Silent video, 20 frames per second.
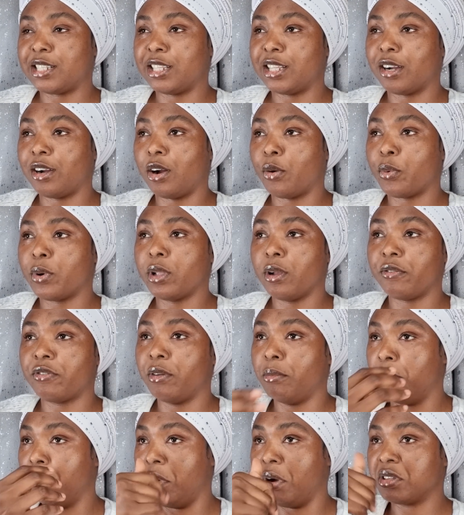Then they got rid of
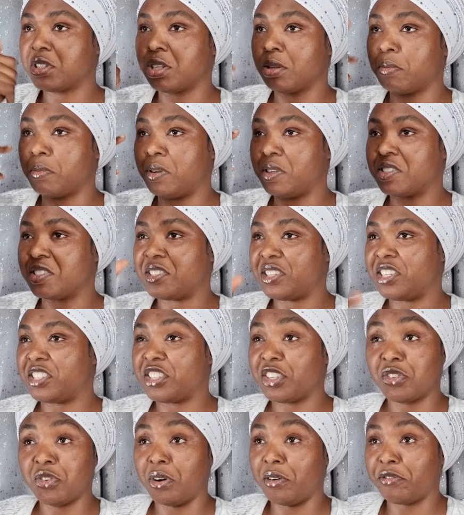the muzzle business.
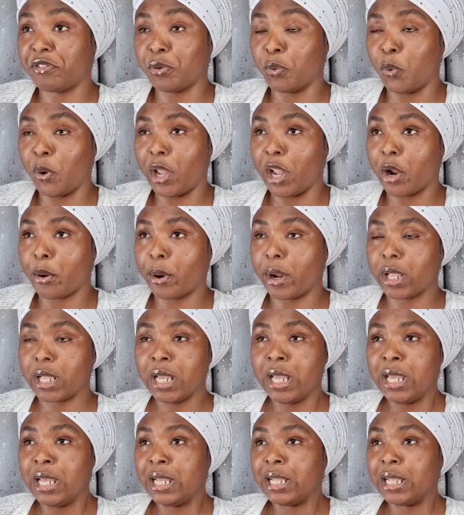You don't have to wear it.